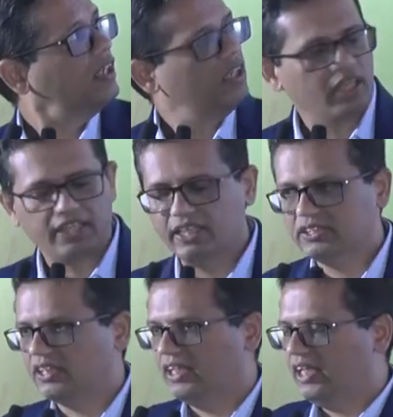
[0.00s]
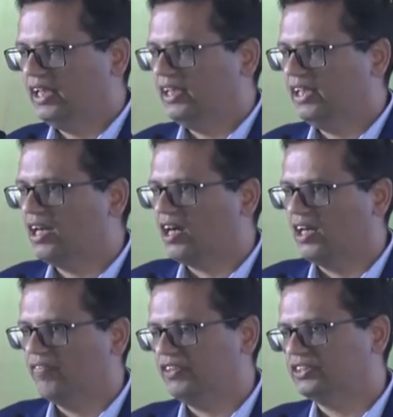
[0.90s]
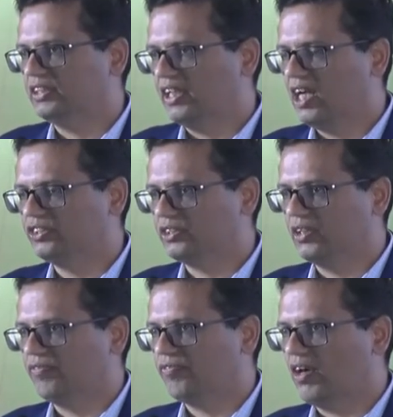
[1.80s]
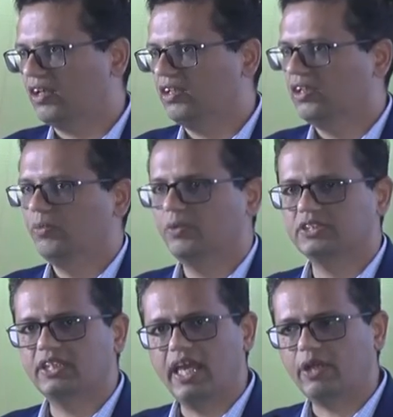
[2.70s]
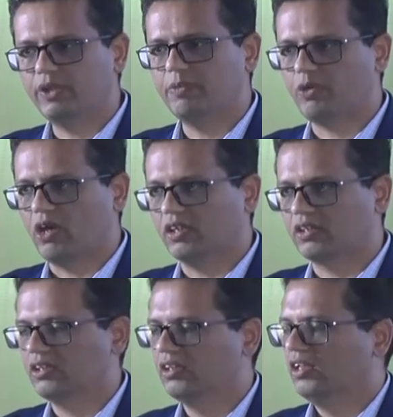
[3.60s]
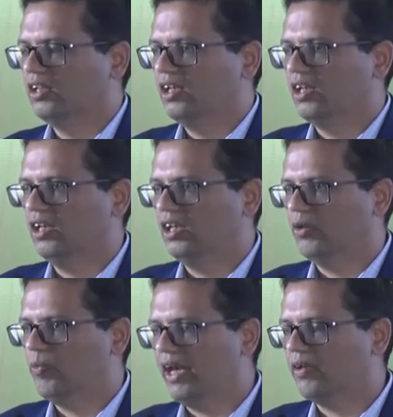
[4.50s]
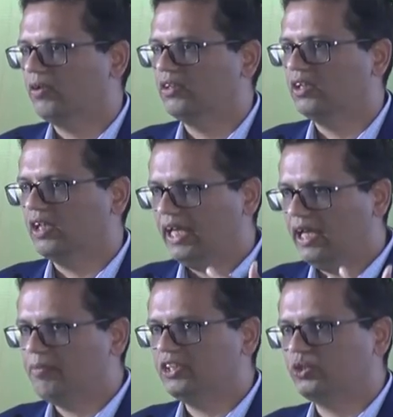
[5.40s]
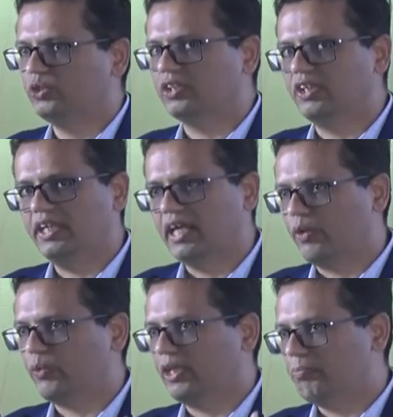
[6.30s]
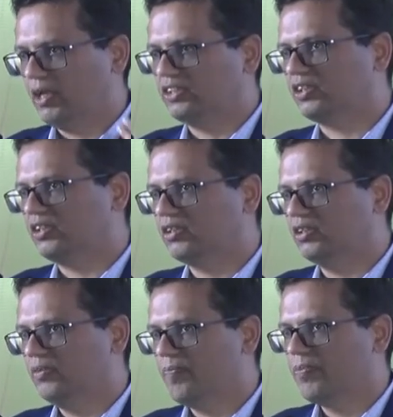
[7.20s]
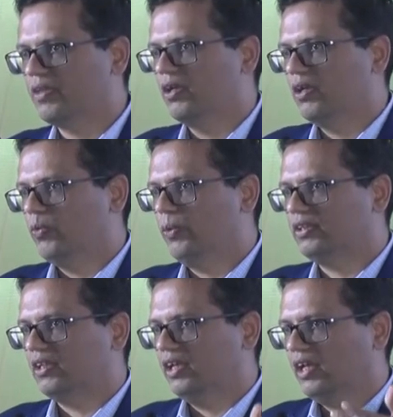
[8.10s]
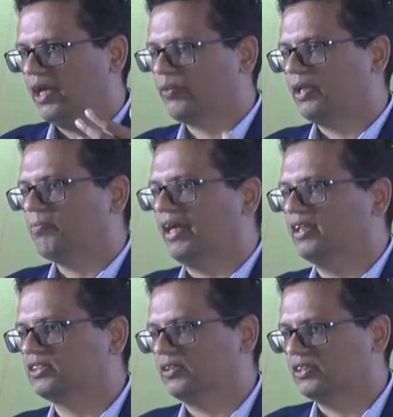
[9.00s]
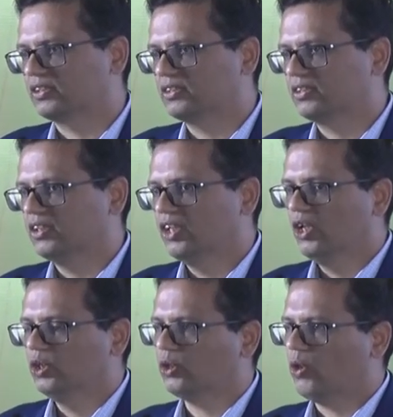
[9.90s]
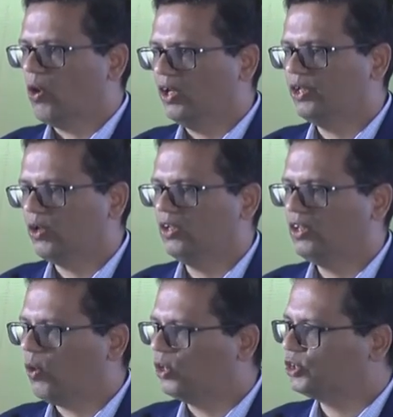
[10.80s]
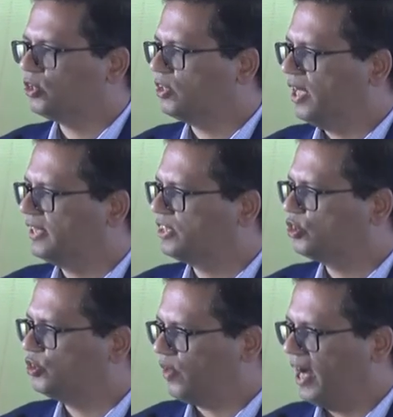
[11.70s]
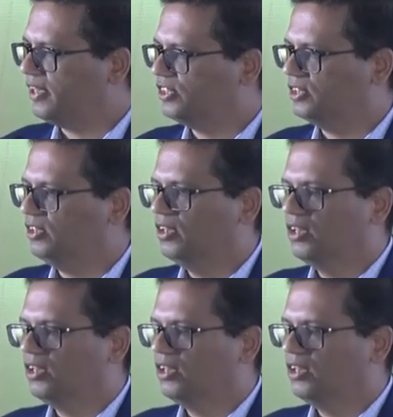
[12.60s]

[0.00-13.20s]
again, is an ERF, which is Enhanced Return Fund, which is an equity product, uh, where the aim is to generate equity plus return with equity minus risks. So all in all, long short as a strategy